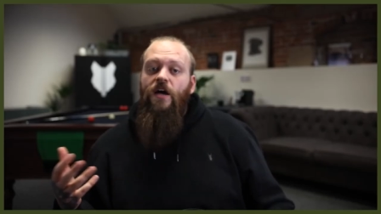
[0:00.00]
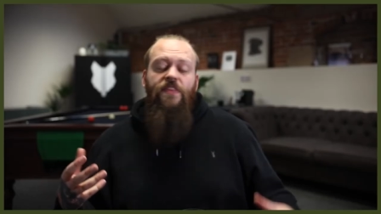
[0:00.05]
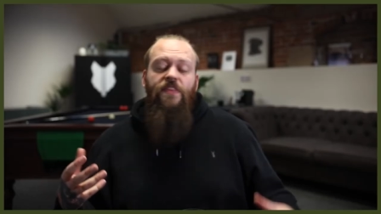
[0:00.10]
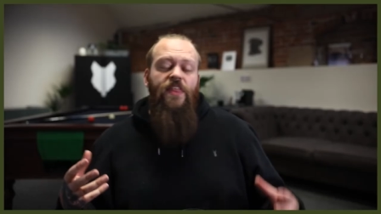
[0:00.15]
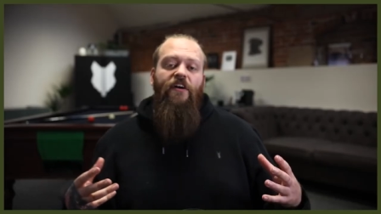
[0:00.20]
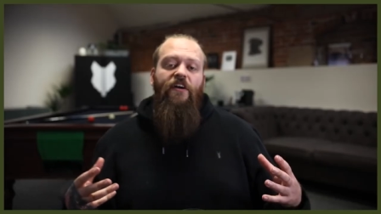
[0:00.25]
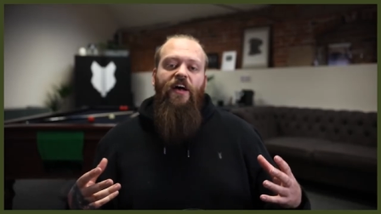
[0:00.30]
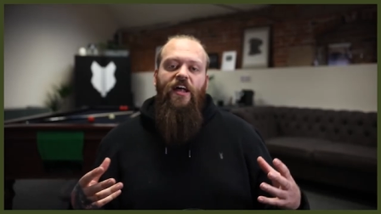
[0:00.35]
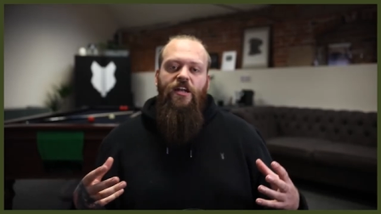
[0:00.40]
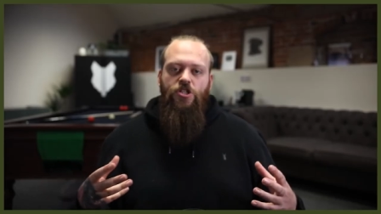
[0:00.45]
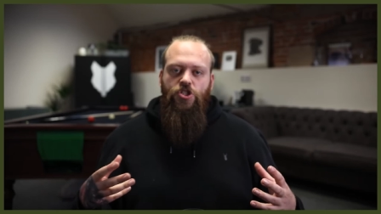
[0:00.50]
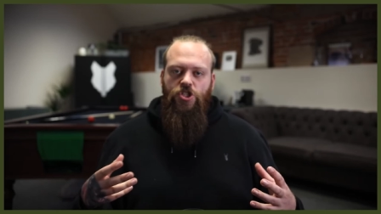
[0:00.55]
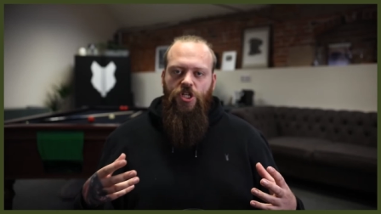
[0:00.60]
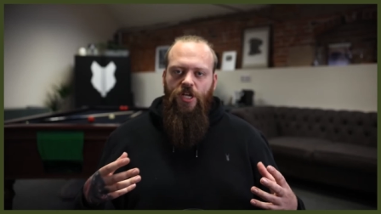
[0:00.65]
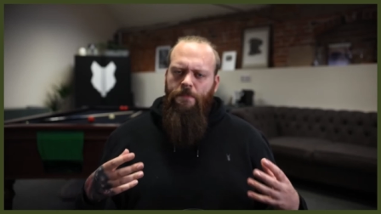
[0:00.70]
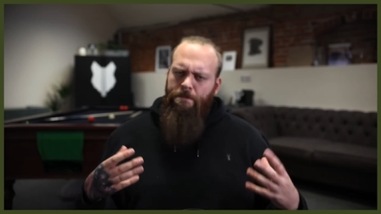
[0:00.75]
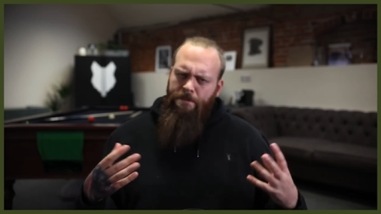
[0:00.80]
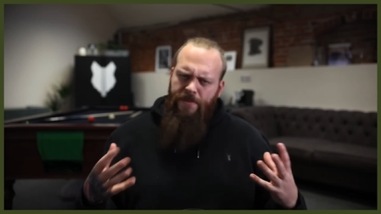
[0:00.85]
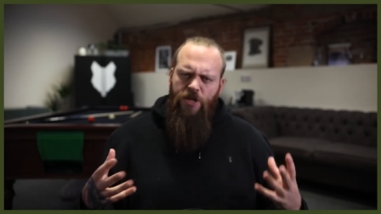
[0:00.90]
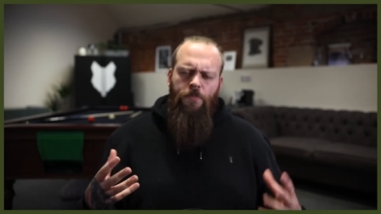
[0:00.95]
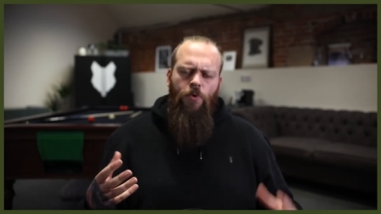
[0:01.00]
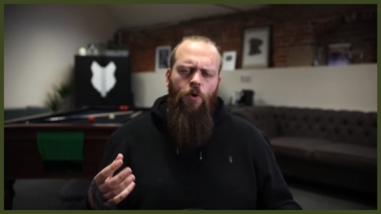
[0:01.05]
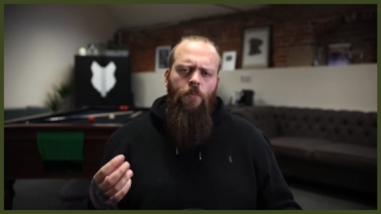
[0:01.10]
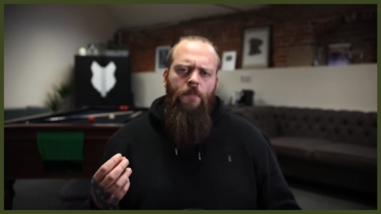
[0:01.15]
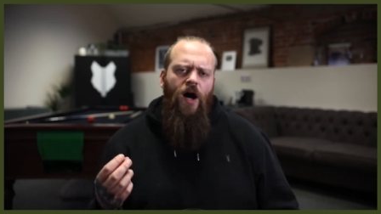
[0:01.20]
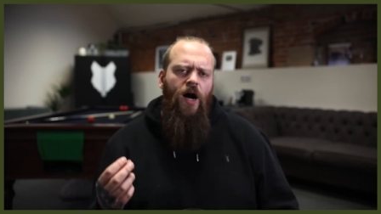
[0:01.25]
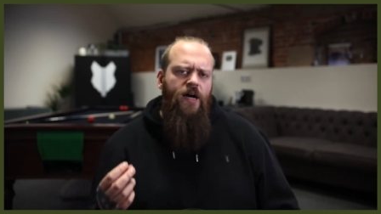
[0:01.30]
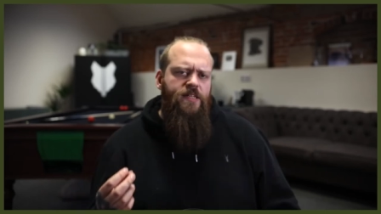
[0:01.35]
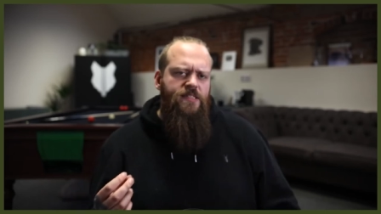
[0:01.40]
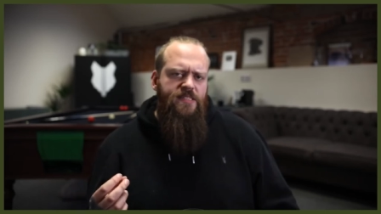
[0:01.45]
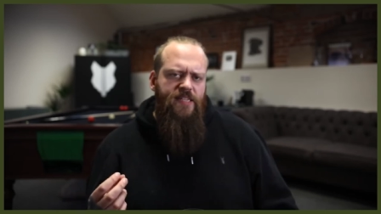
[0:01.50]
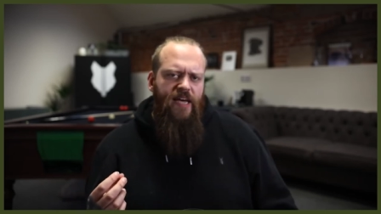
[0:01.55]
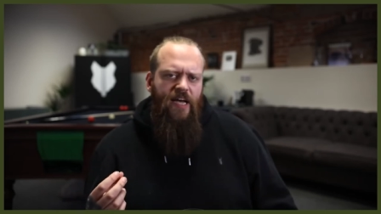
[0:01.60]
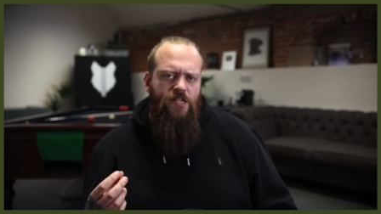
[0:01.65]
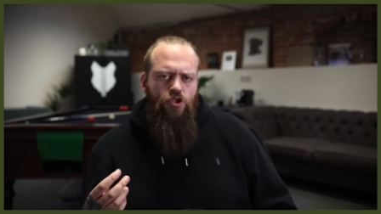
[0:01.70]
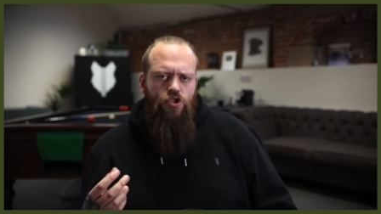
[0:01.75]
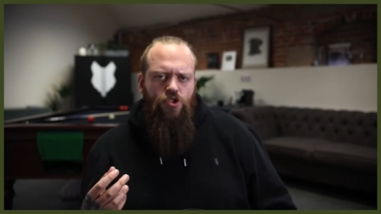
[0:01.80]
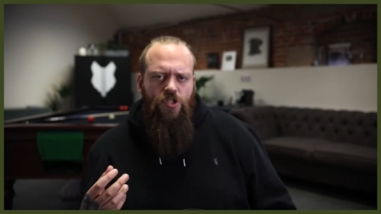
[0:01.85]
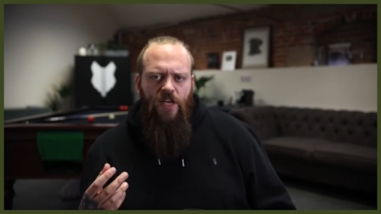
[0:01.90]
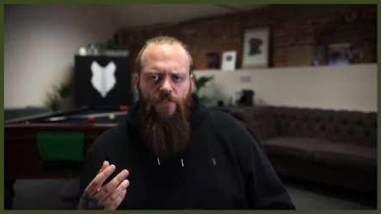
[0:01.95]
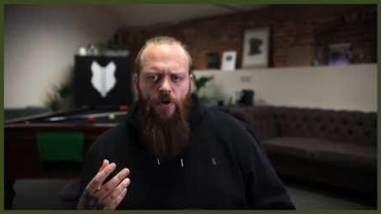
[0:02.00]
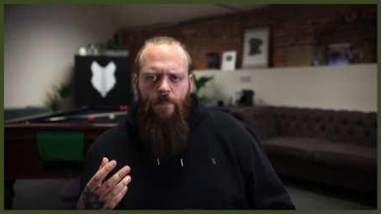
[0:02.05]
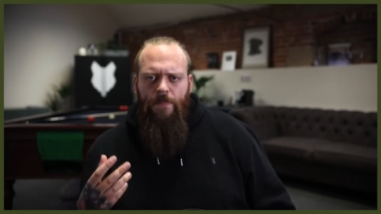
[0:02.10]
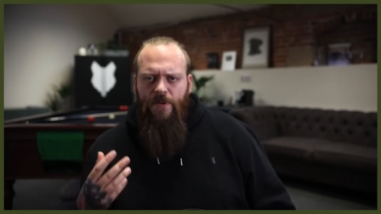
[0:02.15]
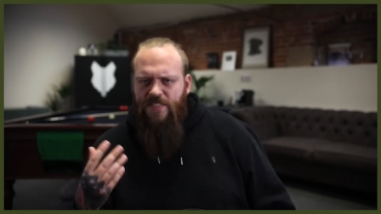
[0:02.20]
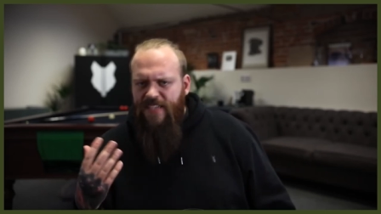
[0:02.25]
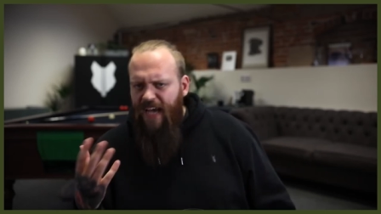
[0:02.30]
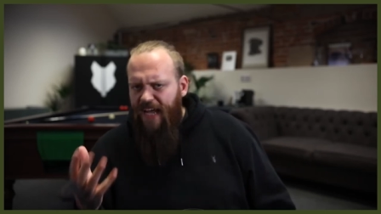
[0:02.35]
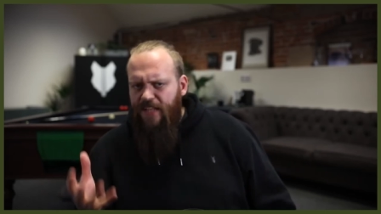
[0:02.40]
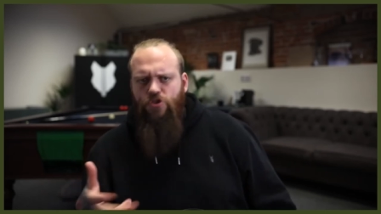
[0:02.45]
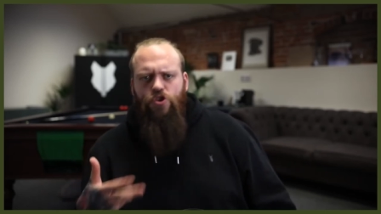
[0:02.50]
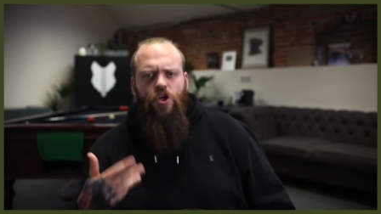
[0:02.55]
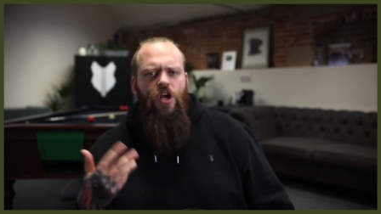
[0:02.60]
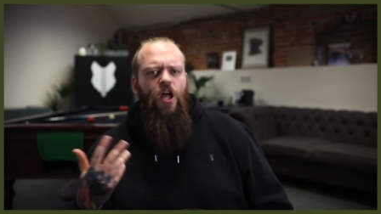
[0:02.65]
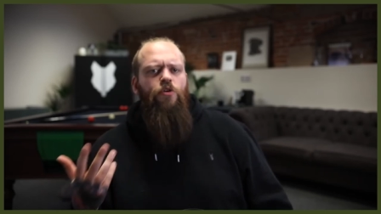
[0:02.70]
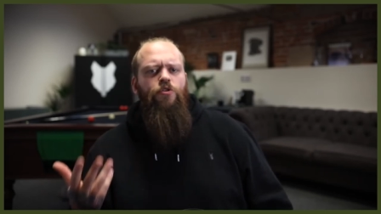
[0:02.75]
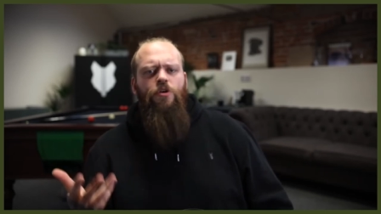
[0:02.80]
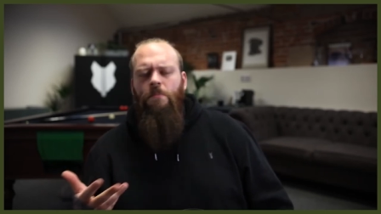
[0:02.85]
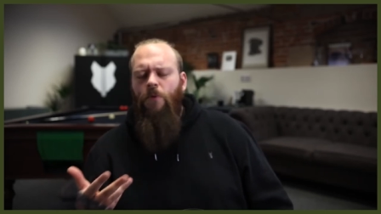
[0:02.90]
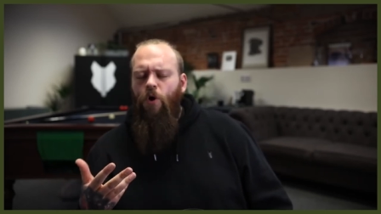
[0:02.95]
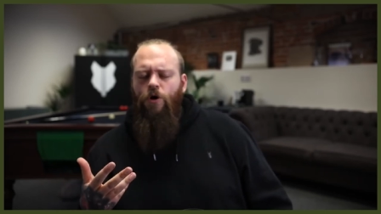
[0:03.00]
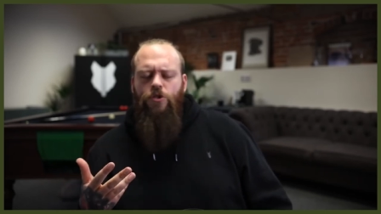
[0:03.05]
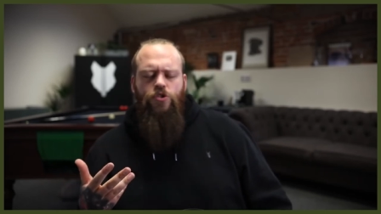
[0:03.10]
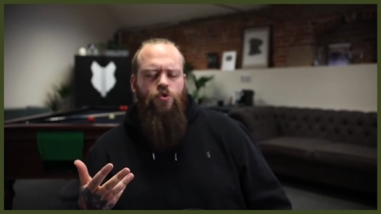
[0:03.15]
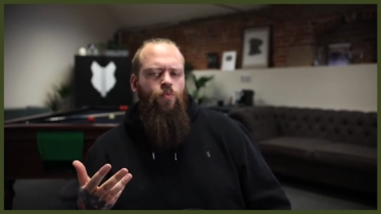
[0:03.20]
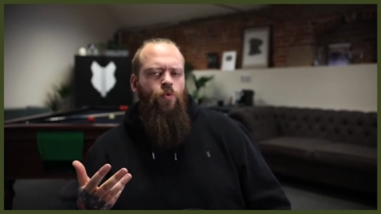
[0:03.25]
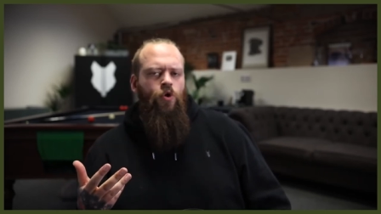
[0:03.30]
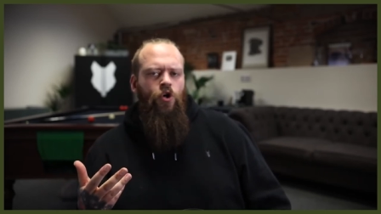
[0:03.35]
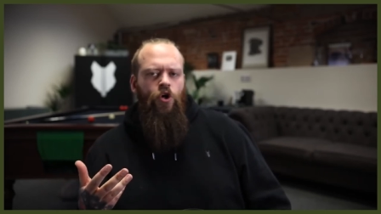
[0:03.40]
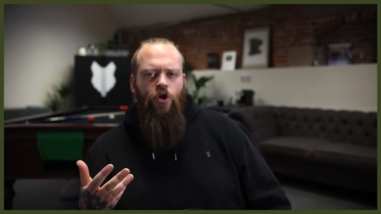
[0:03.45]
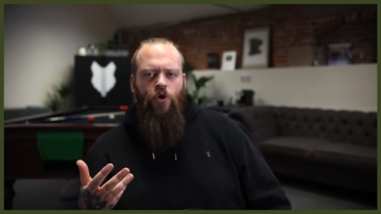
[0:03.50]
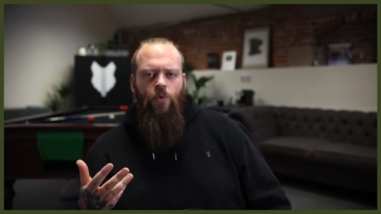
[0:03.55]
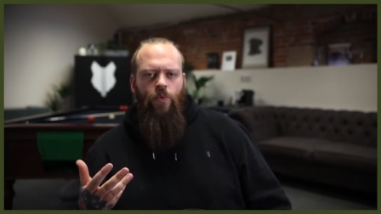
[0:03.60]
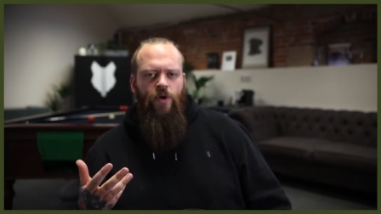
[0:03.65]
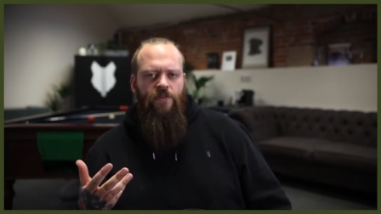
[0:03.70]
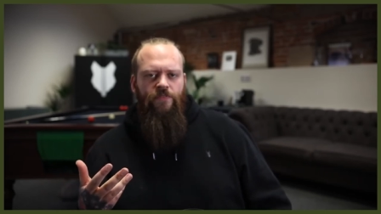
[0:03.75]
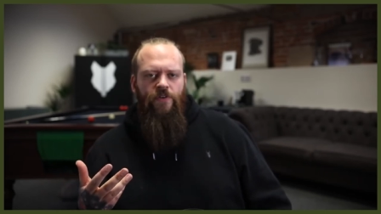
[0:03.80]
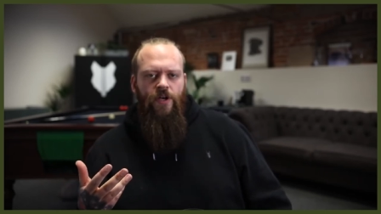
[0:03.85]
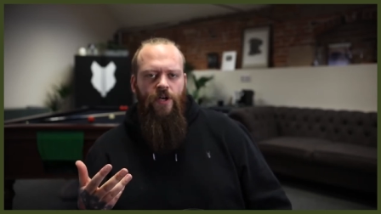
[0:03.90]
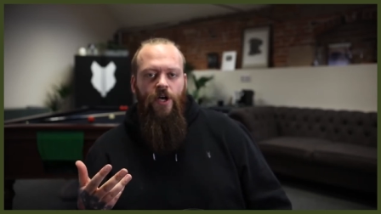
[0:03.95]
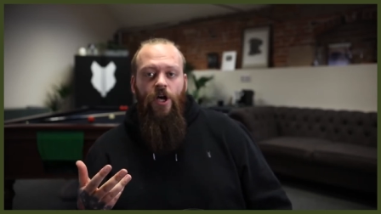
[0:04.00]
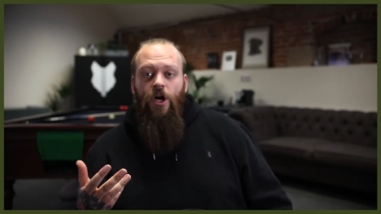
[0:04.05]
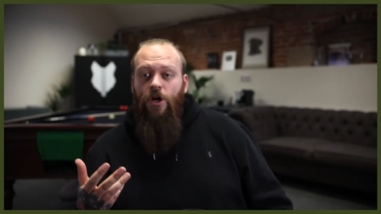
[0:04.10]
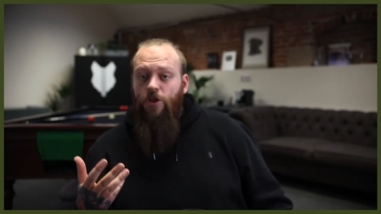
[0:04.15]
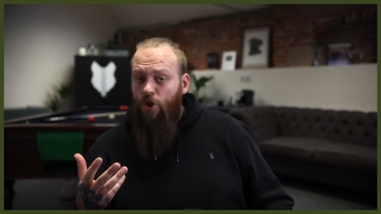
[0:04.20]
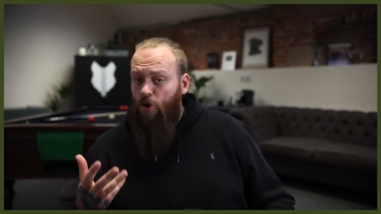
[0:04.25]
Their energy and biddable mindset just give a potential owner more to work with.